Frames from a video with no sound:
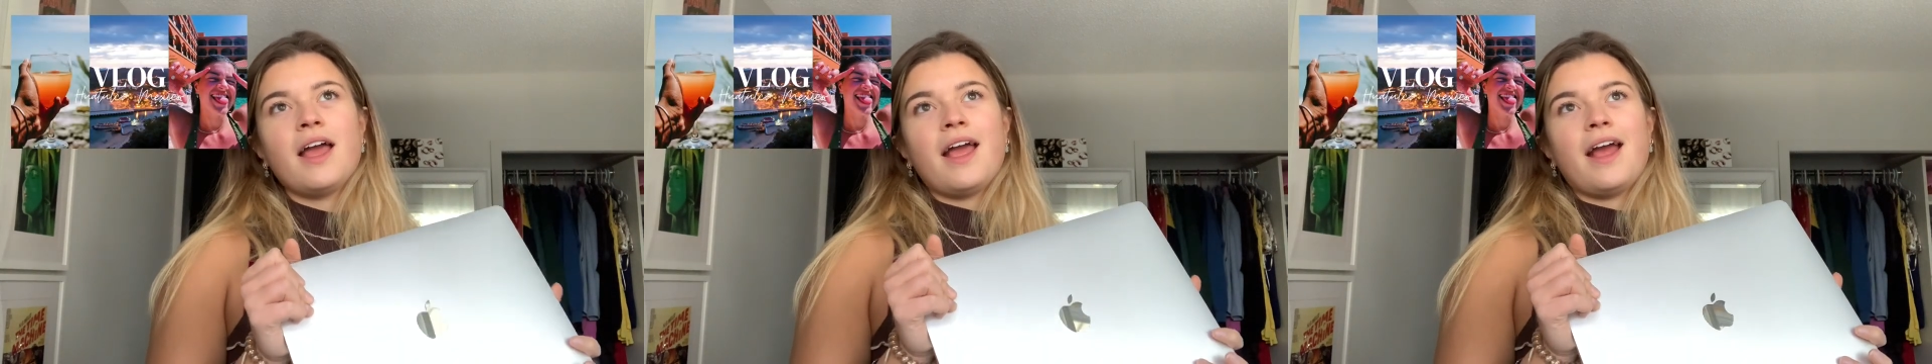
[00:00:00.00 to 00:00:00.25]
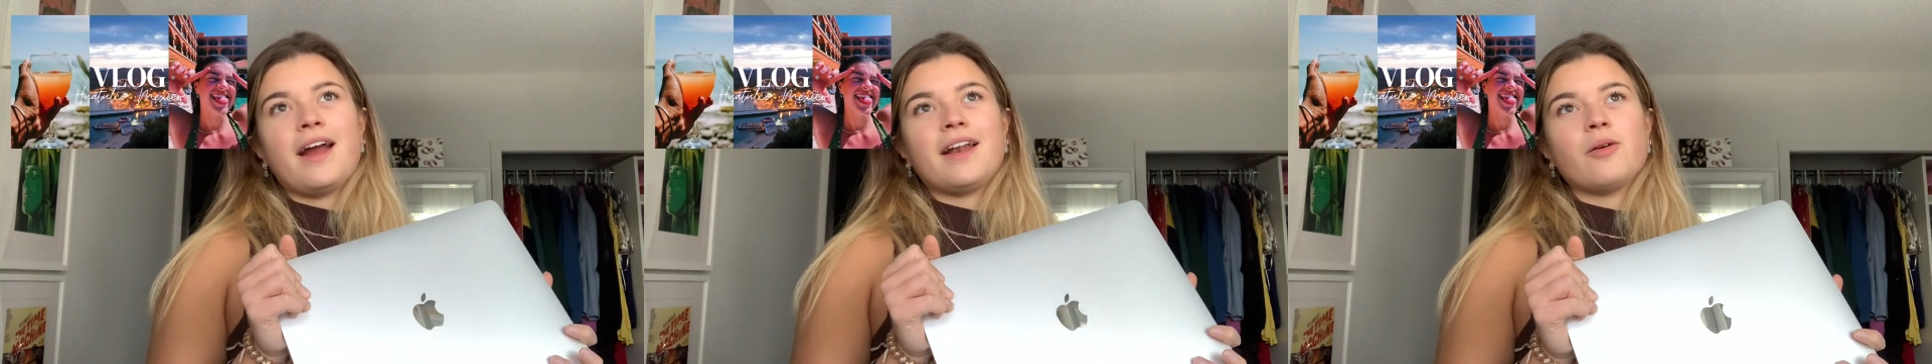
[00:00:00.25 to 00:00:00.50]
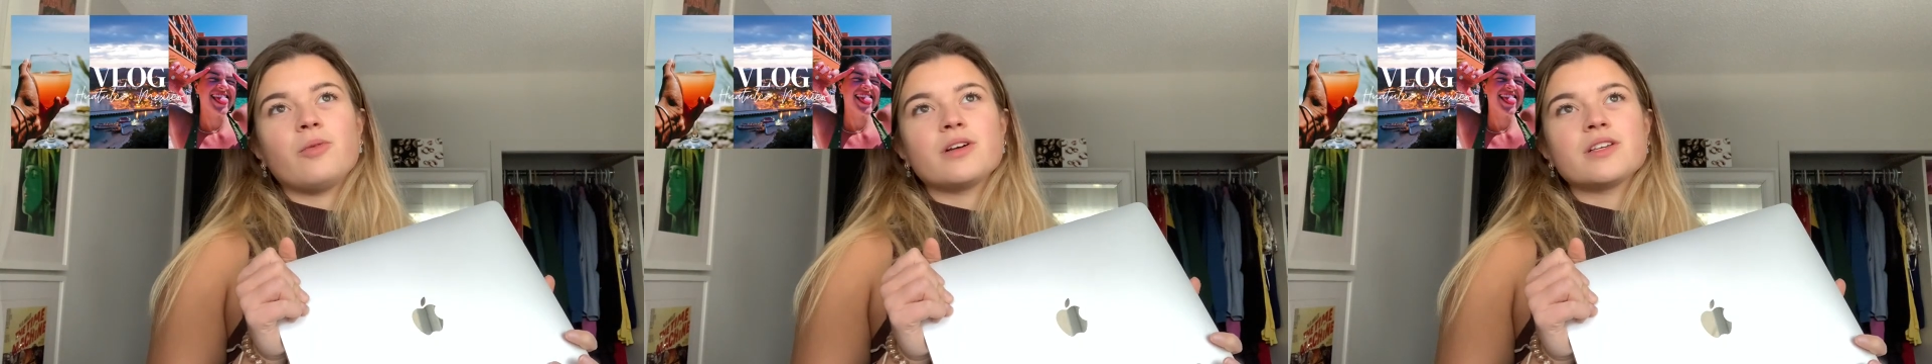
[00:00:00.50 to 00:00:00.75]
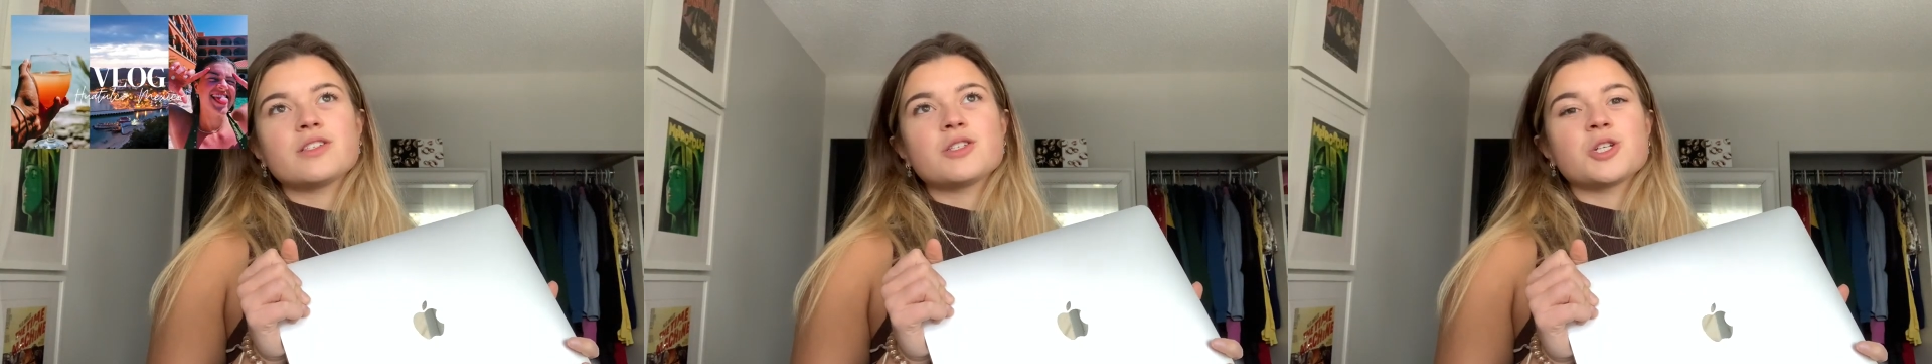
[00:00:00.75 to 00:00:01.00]
and it
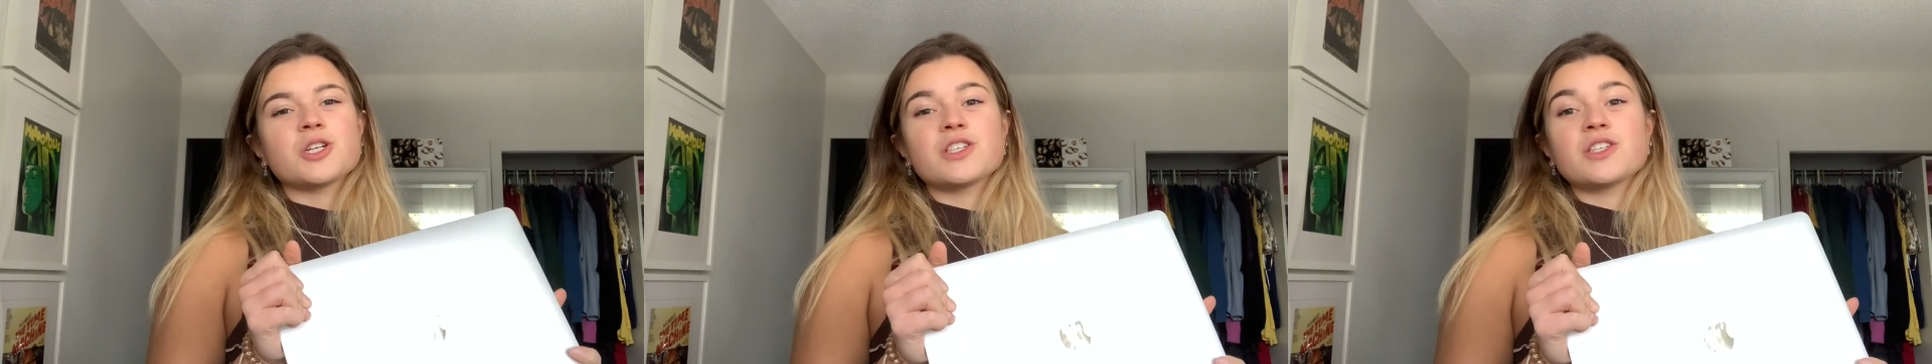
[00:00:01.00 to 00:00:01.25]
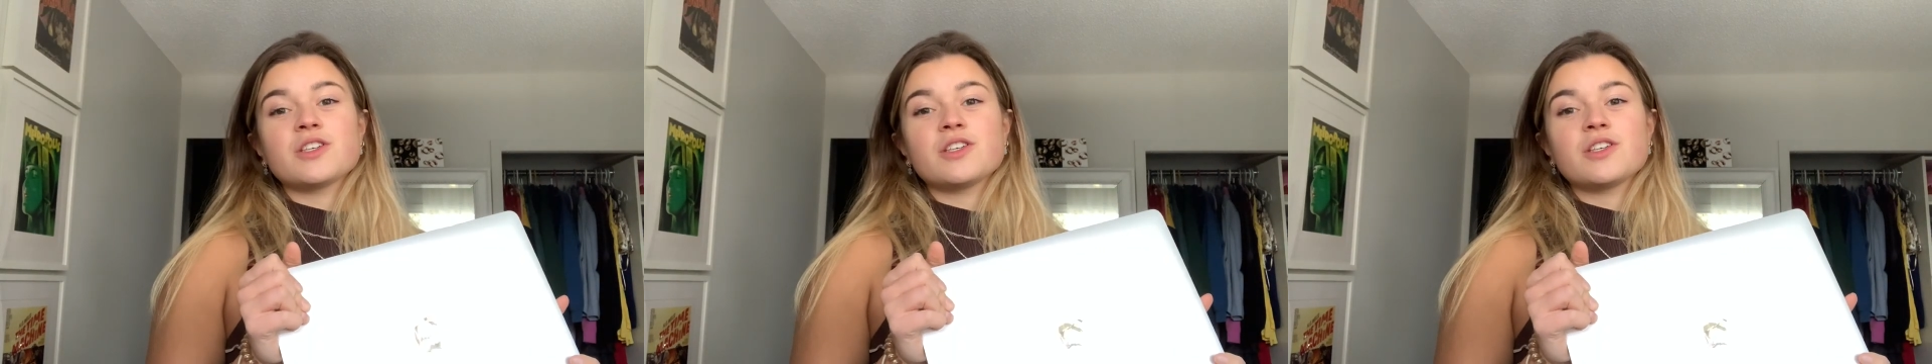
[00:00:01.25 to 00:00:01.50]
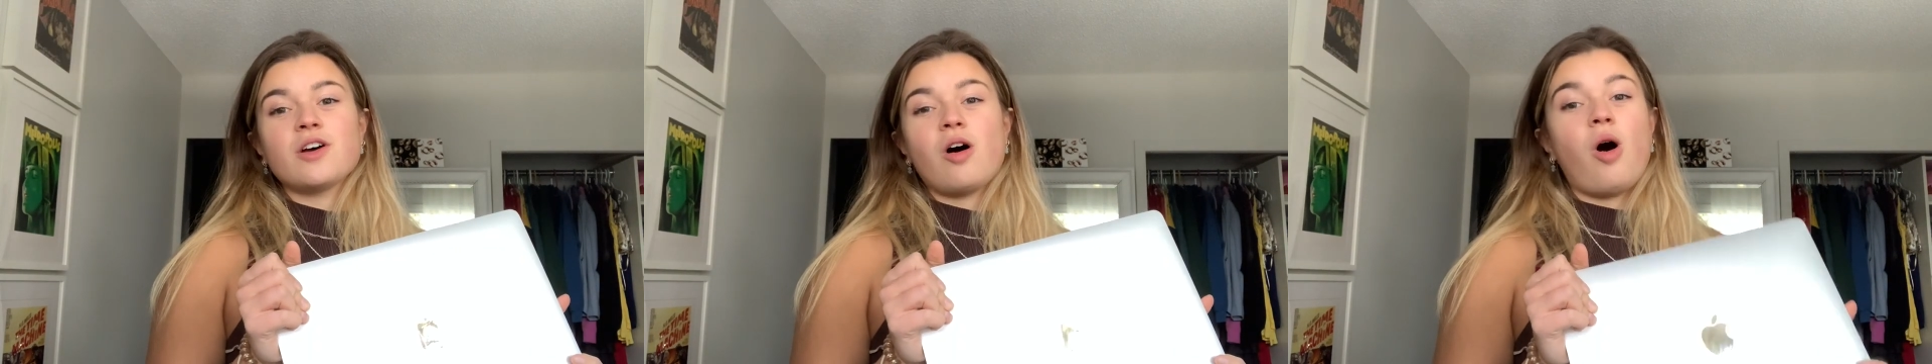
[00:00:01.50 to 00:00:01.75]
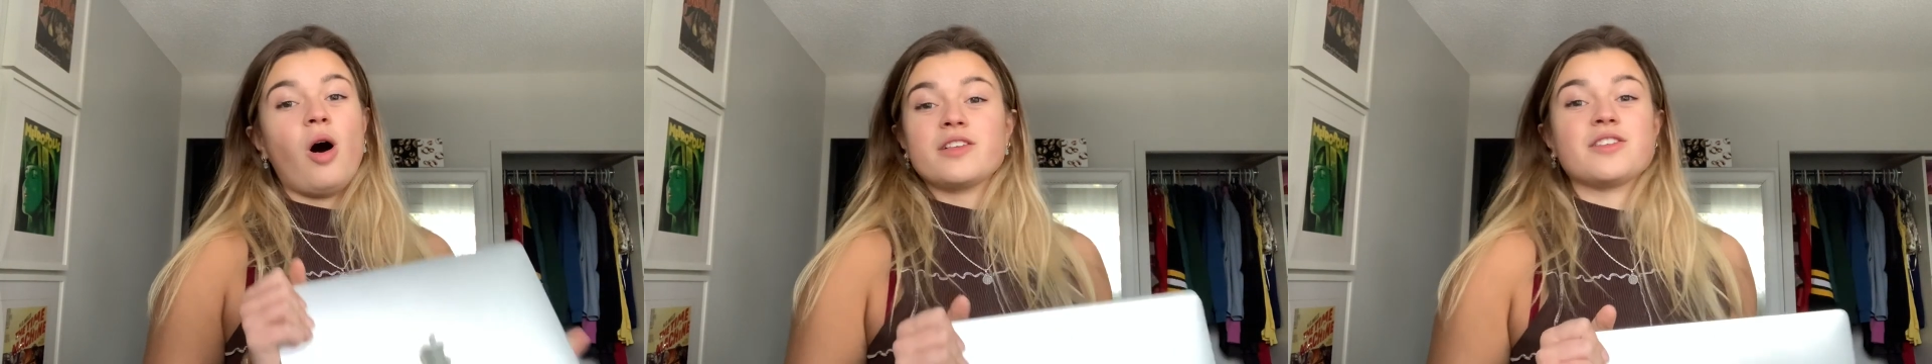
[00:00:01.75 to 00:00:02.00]
was just
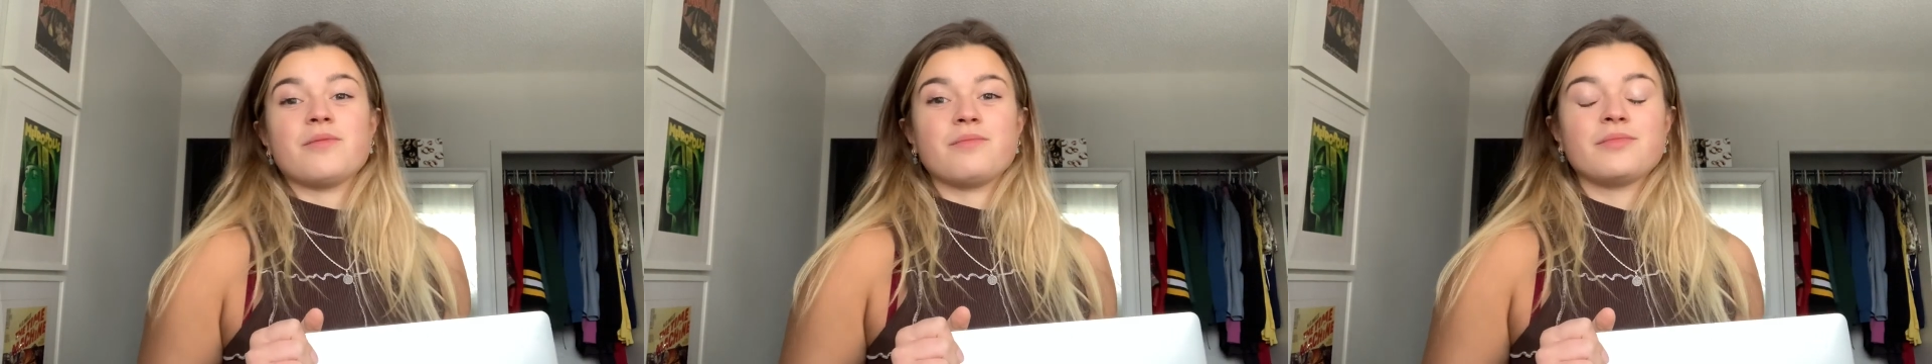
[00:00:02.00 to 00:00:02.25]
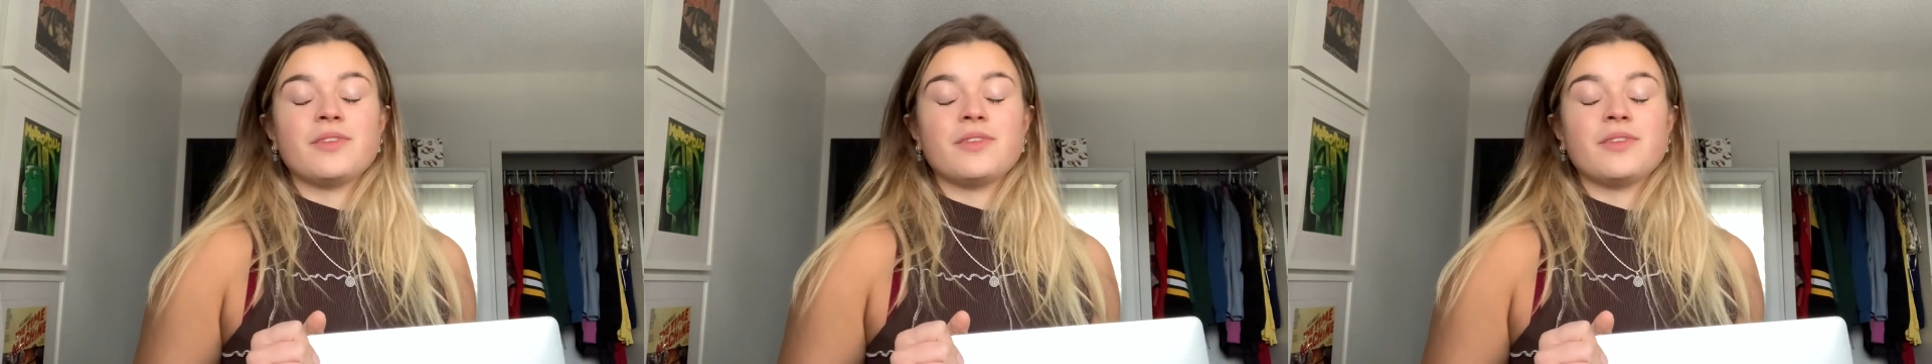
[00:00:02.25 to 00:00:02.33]
awesome.